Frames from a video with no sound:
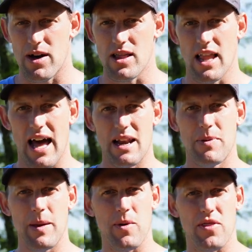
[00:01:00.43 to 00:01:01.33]
A lot of
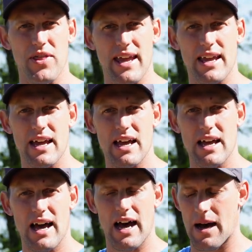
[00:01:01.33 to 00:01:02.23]
people think,
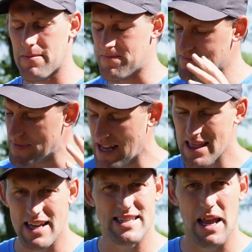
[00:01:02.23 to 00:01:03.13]

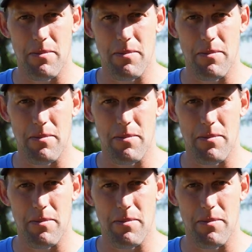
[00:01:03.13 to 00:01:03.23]
let's say